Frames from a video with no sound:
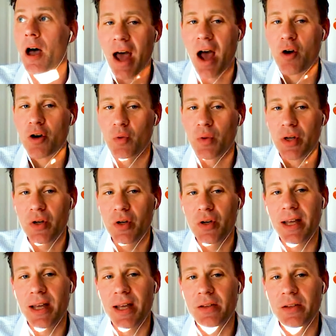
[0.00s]
And how do we
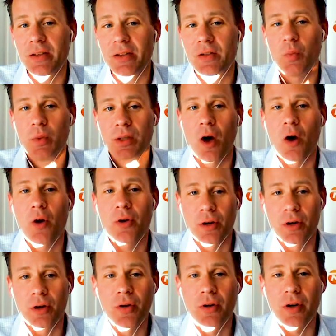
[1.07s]
do that? We
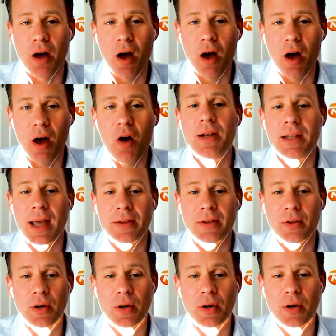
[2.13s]
don't look only
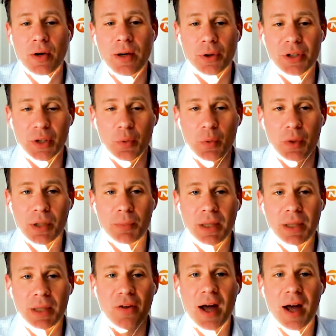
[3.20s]
at the green projects which
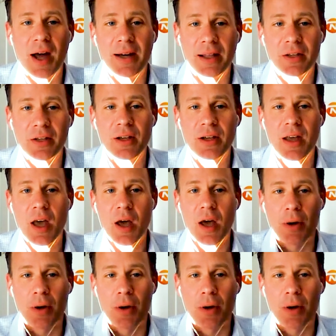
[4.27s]
are being financed,